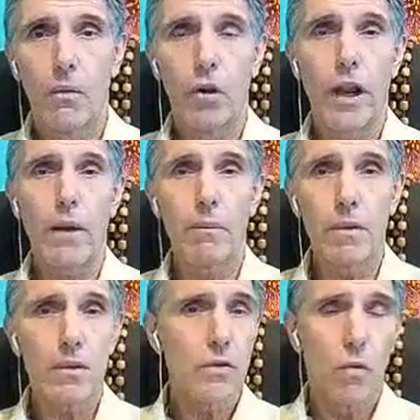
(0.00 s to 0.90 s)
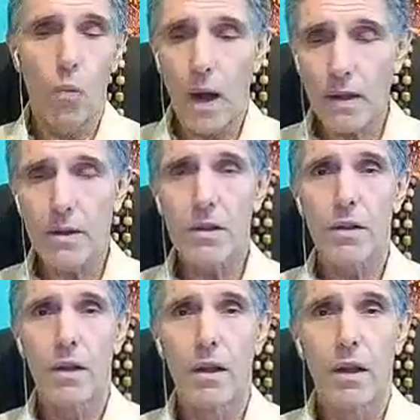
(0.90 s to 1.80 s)
What happens
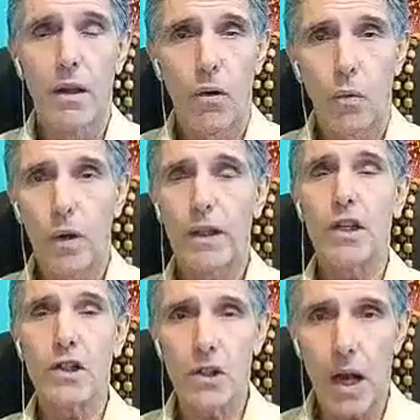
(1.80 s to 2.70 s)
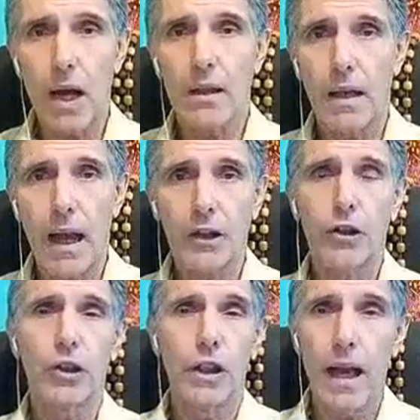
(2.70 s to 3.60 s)
once when they start
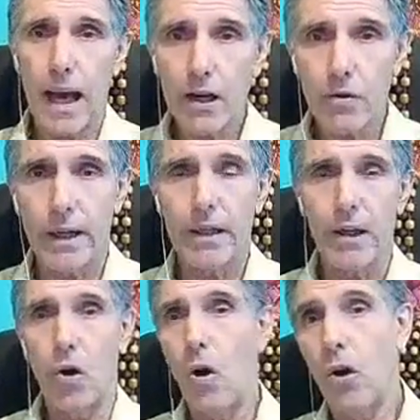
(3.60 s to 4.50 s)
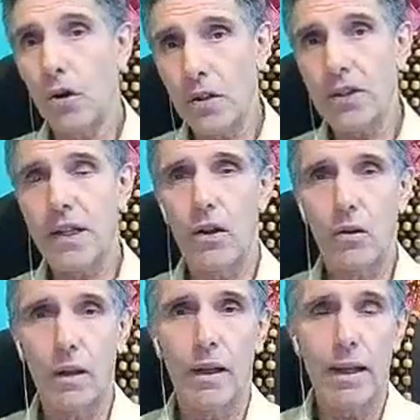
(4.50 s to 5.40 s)
actually hydrating on a
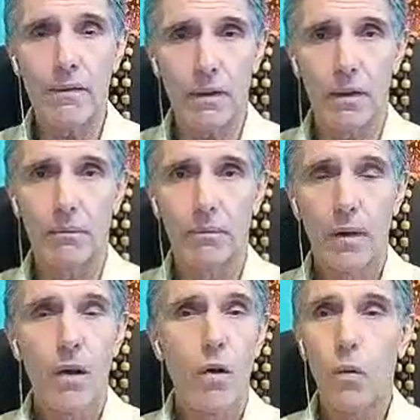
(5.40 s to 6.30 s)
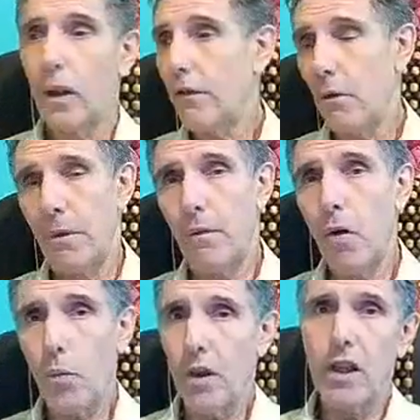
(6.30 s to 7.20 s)
cellular level? Well, even
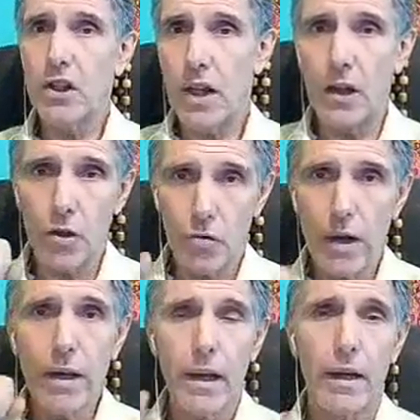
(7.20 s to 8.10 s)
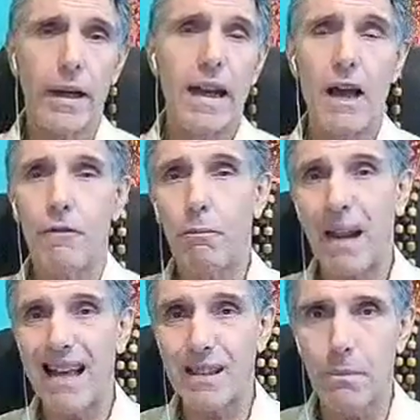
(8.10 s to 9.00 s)
before, when they start drinking enough
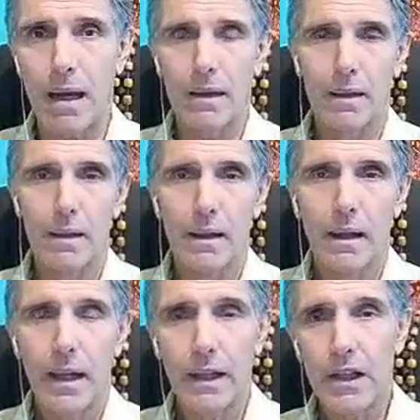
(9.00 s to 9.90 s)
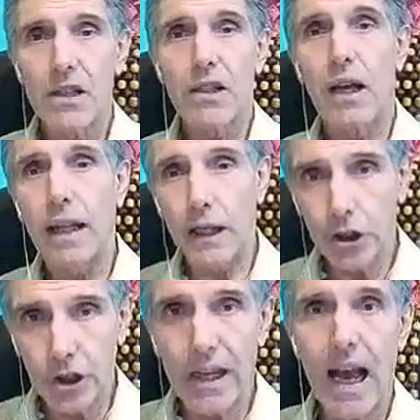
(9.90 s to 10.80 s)
plasma and they start
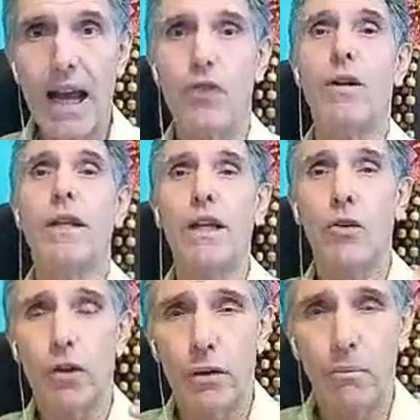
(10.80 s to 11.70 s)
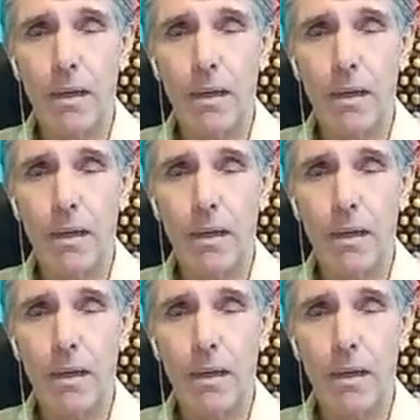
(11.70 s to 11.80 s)
actually hydrating on the